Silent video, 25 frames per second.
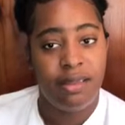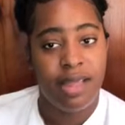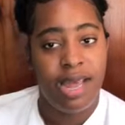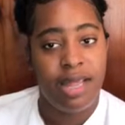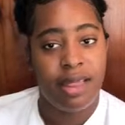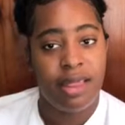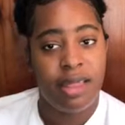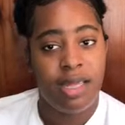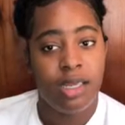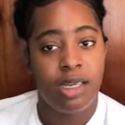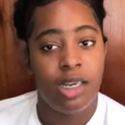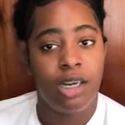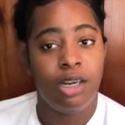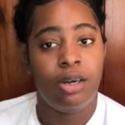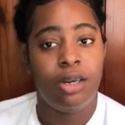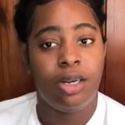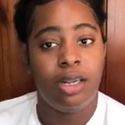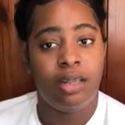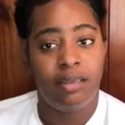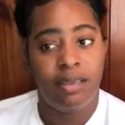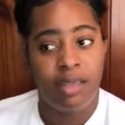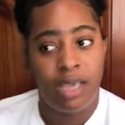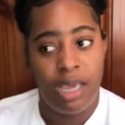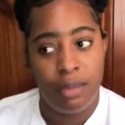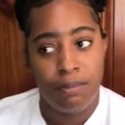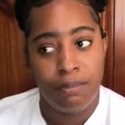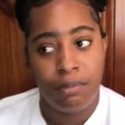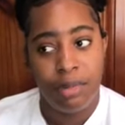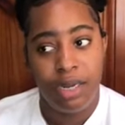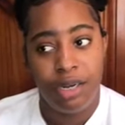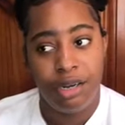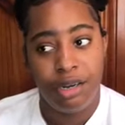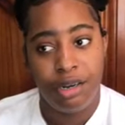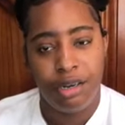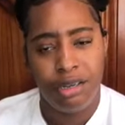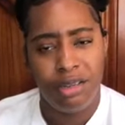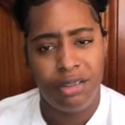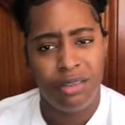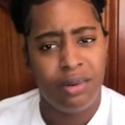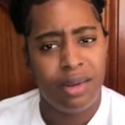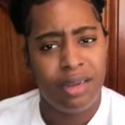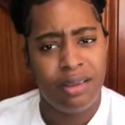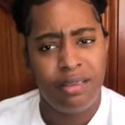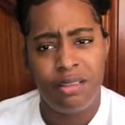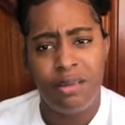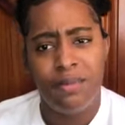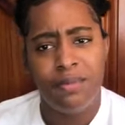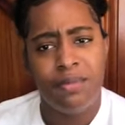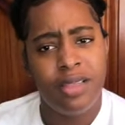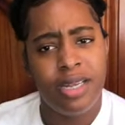I think they're gonna take my learners or
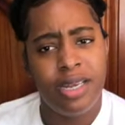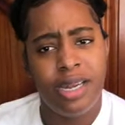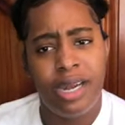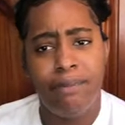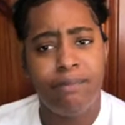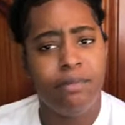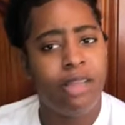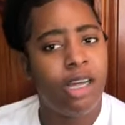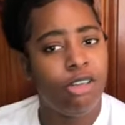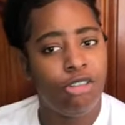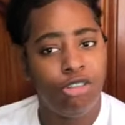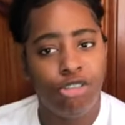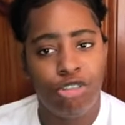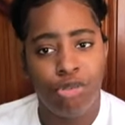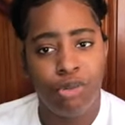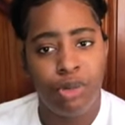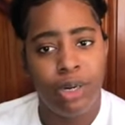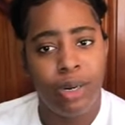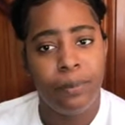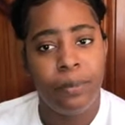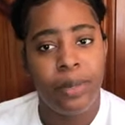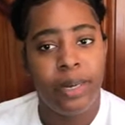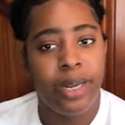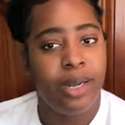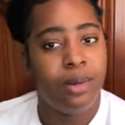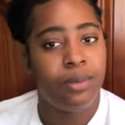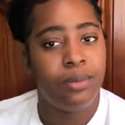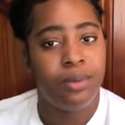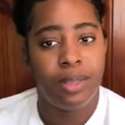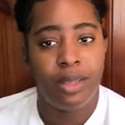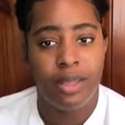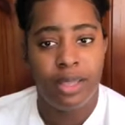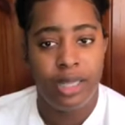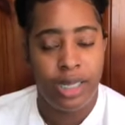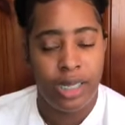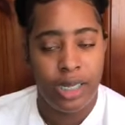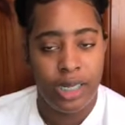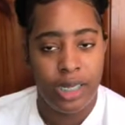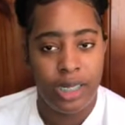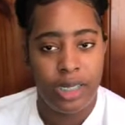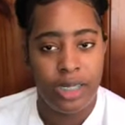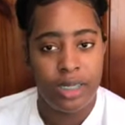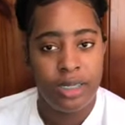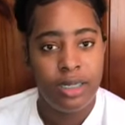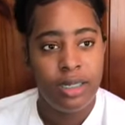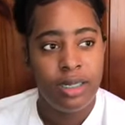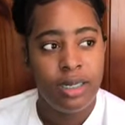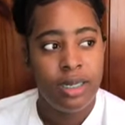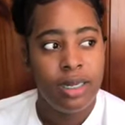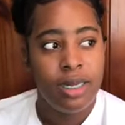something. I'm not sure, but I don't think
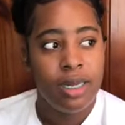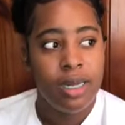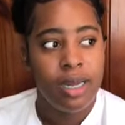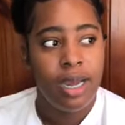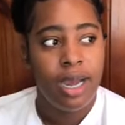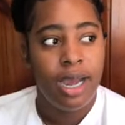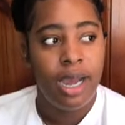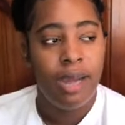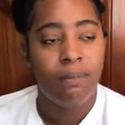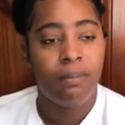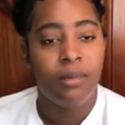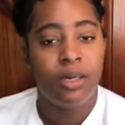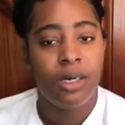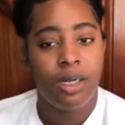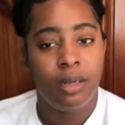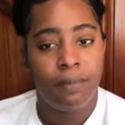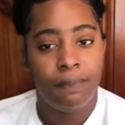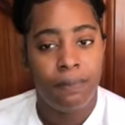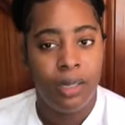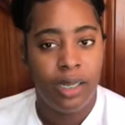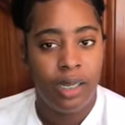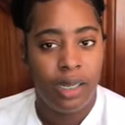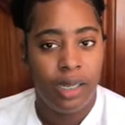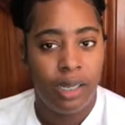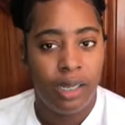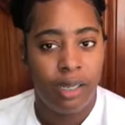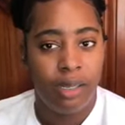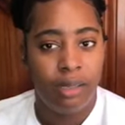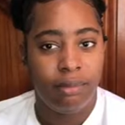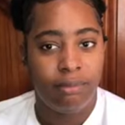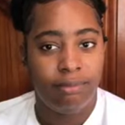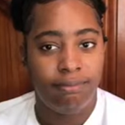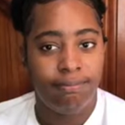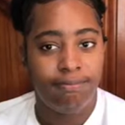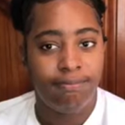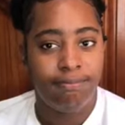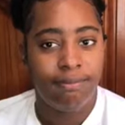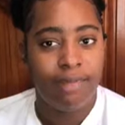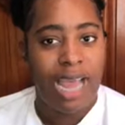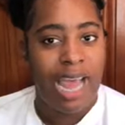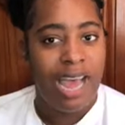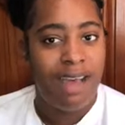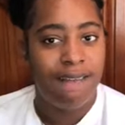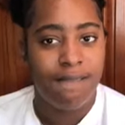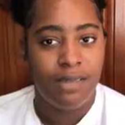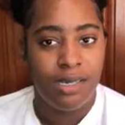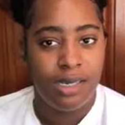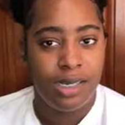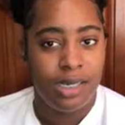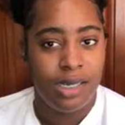I'm gonna be
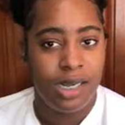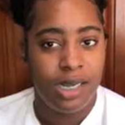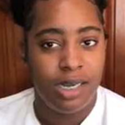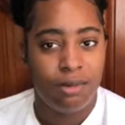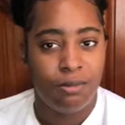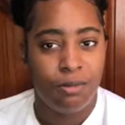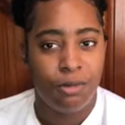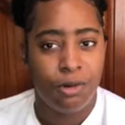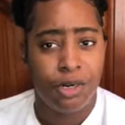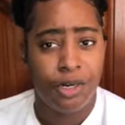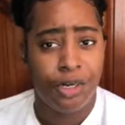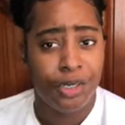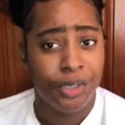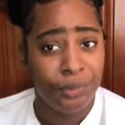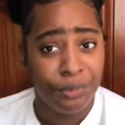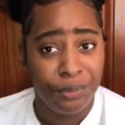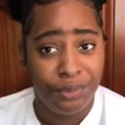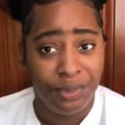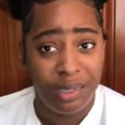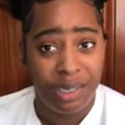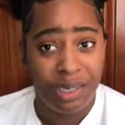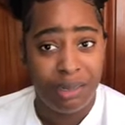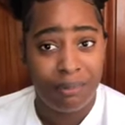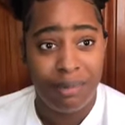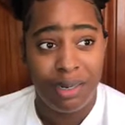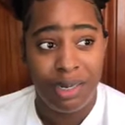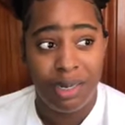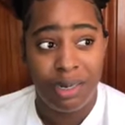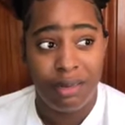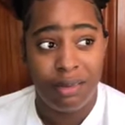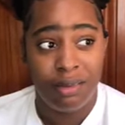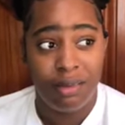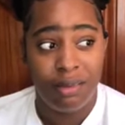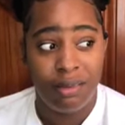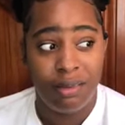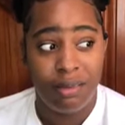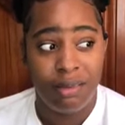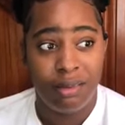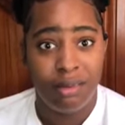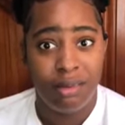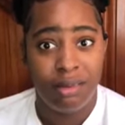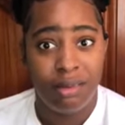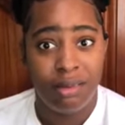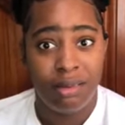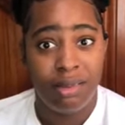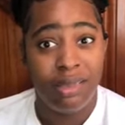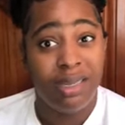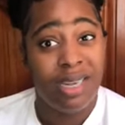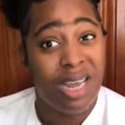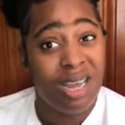having it anymore, using it, because
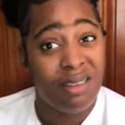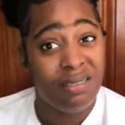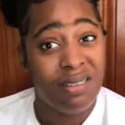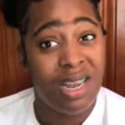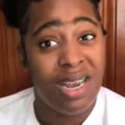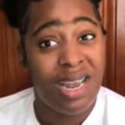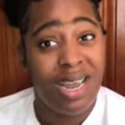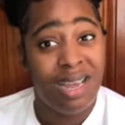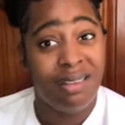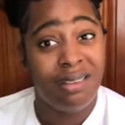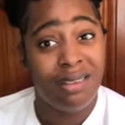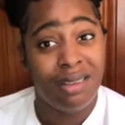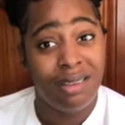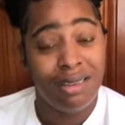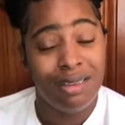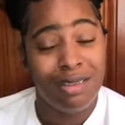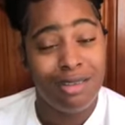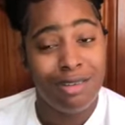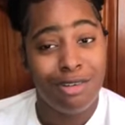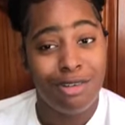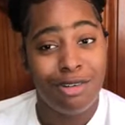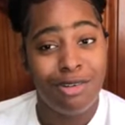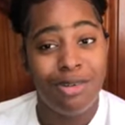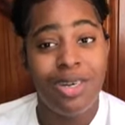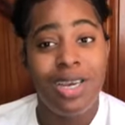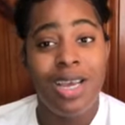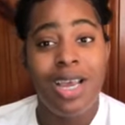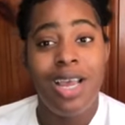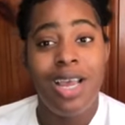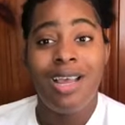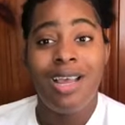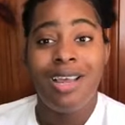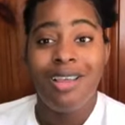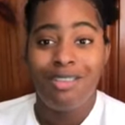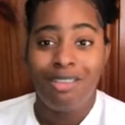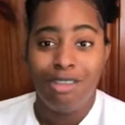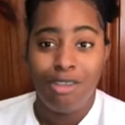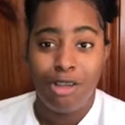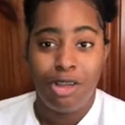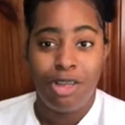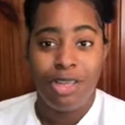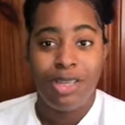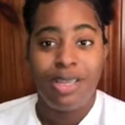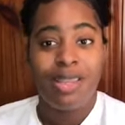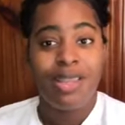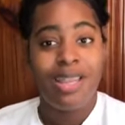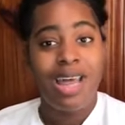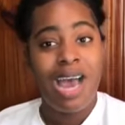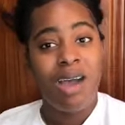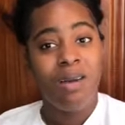you have a license now.
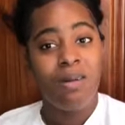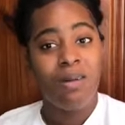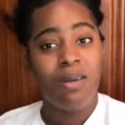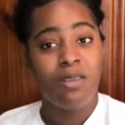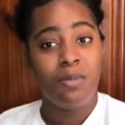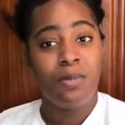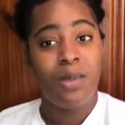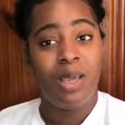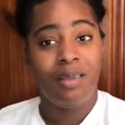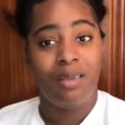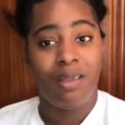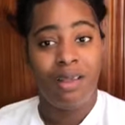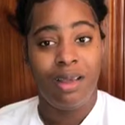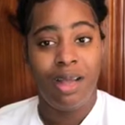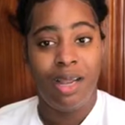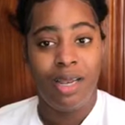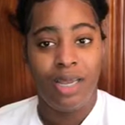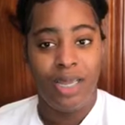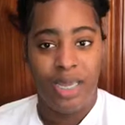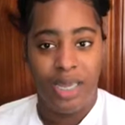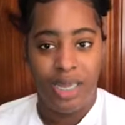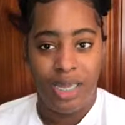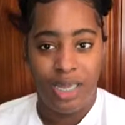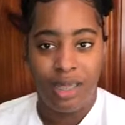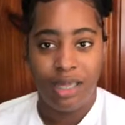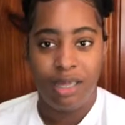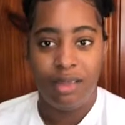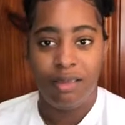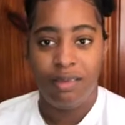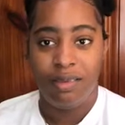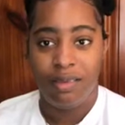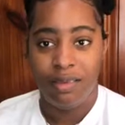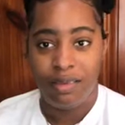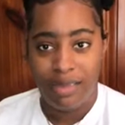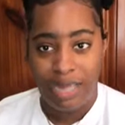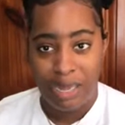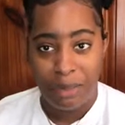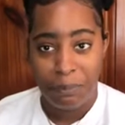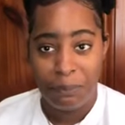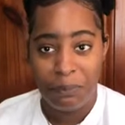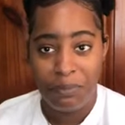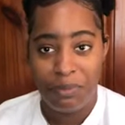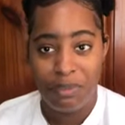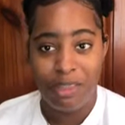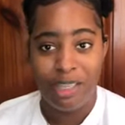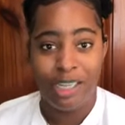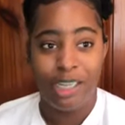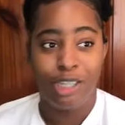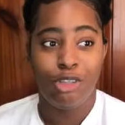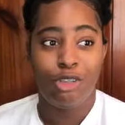So that was basically the steps
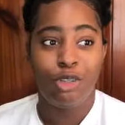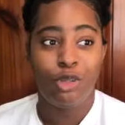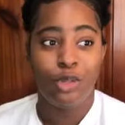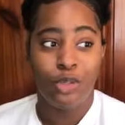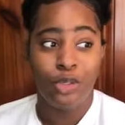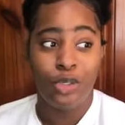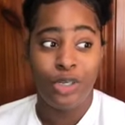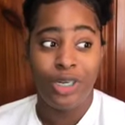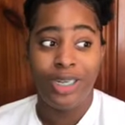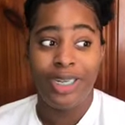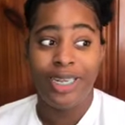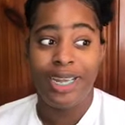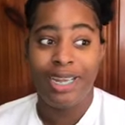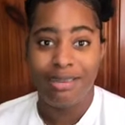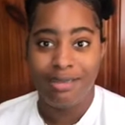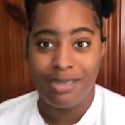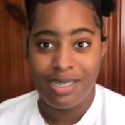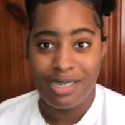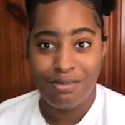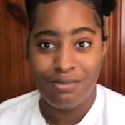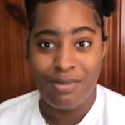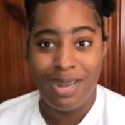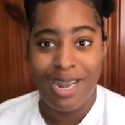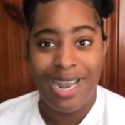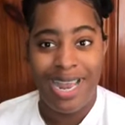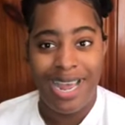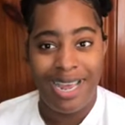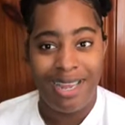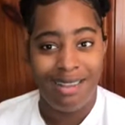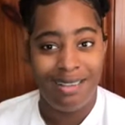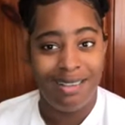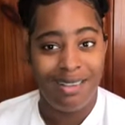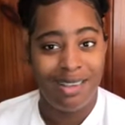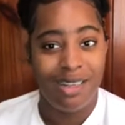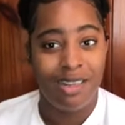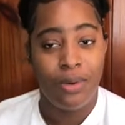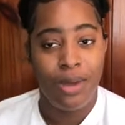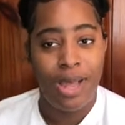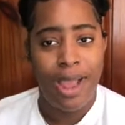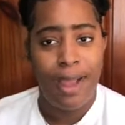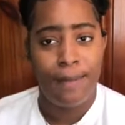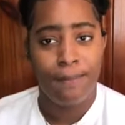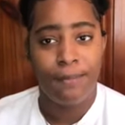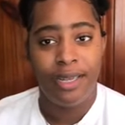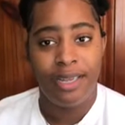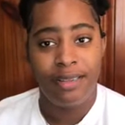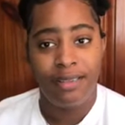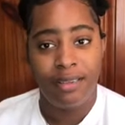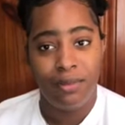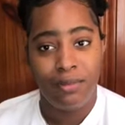to getting my license. I'm
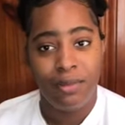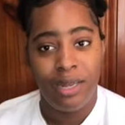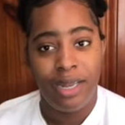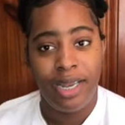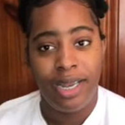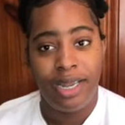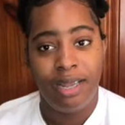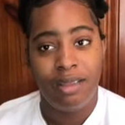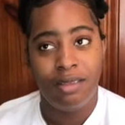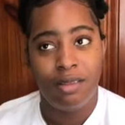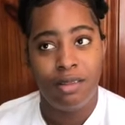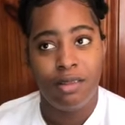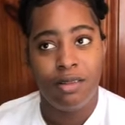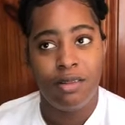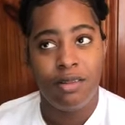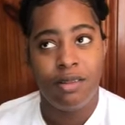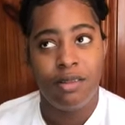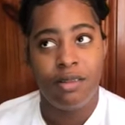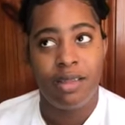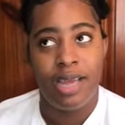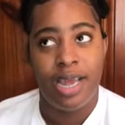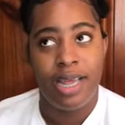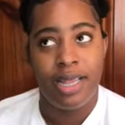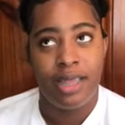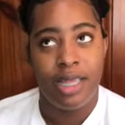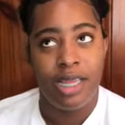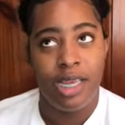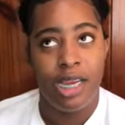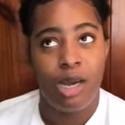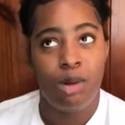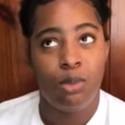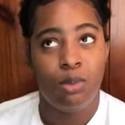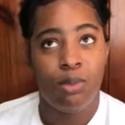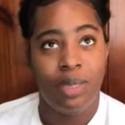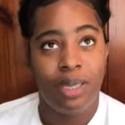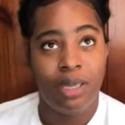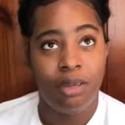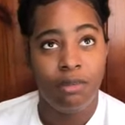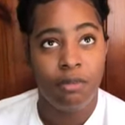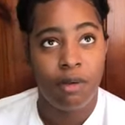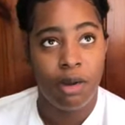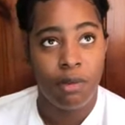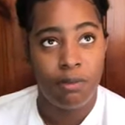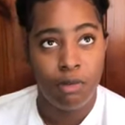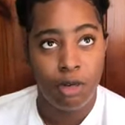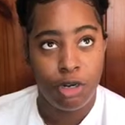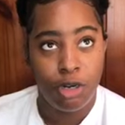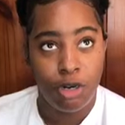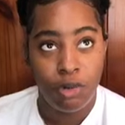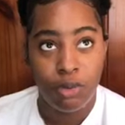getting my license, I think, a week
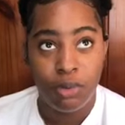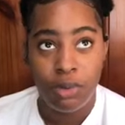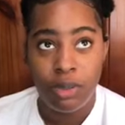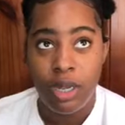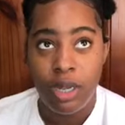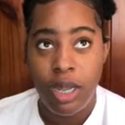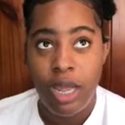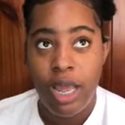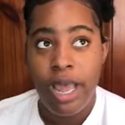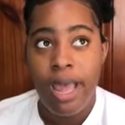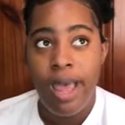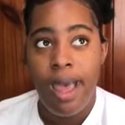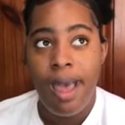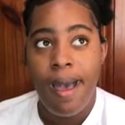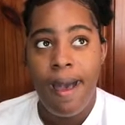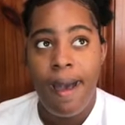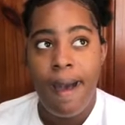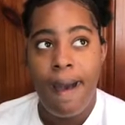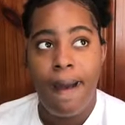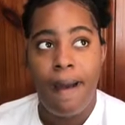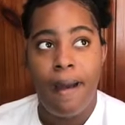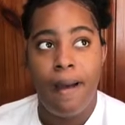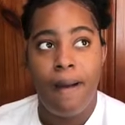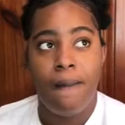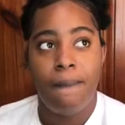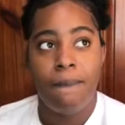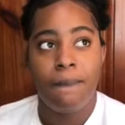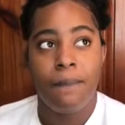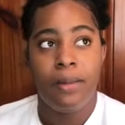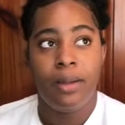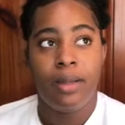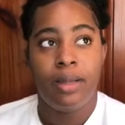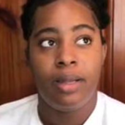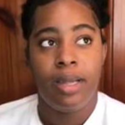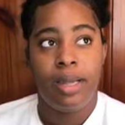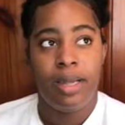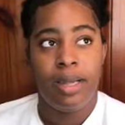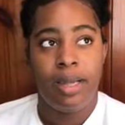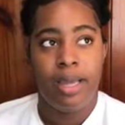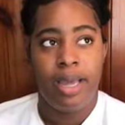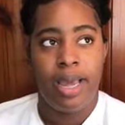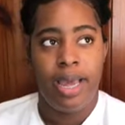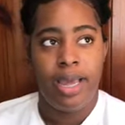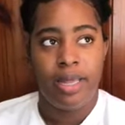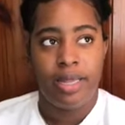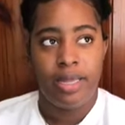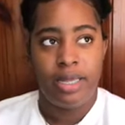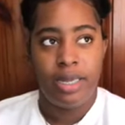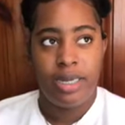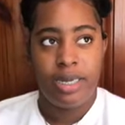from now. I
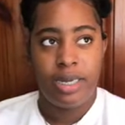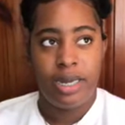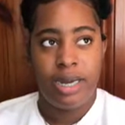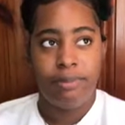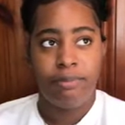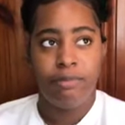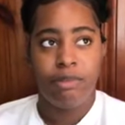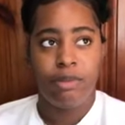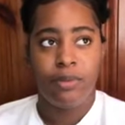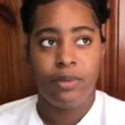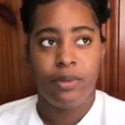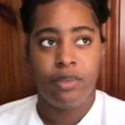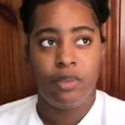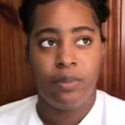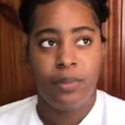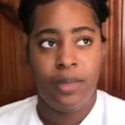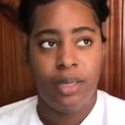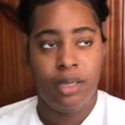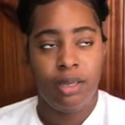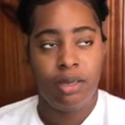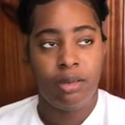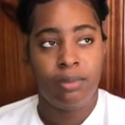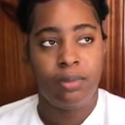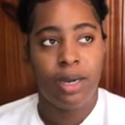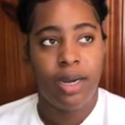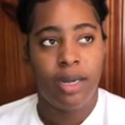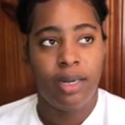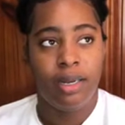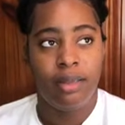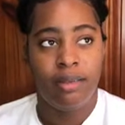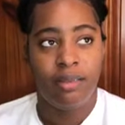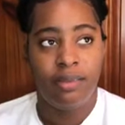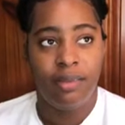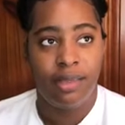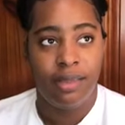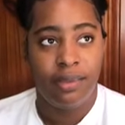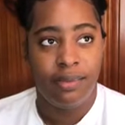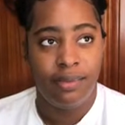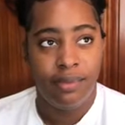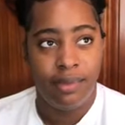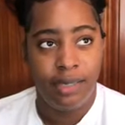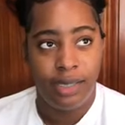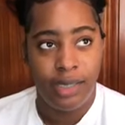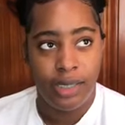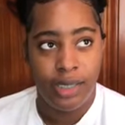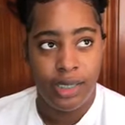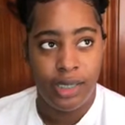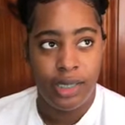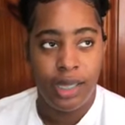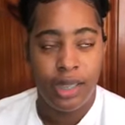think I'm supposed to pick it up on the
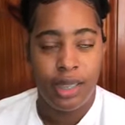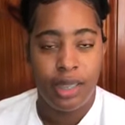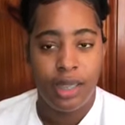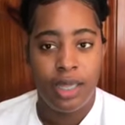16th